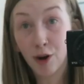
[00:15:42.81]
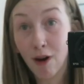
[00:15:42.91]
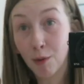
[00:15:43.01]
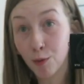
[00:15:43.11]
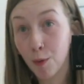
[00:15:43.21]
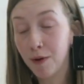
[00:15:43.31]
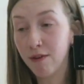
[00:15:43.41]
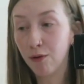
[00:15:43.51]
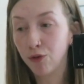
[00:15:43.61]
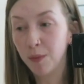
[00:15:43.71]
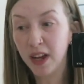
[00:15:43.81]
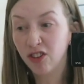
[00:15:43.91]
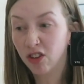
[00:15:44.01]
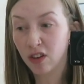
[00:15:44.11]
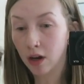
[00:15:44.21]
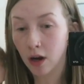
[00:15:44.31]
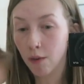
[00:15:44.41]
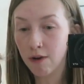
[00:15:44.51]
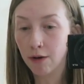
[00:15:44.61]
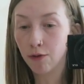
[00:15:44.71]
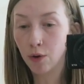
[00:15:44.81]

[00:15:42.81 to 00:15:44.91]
My grandma's popping round for a bit. She's just gonna come round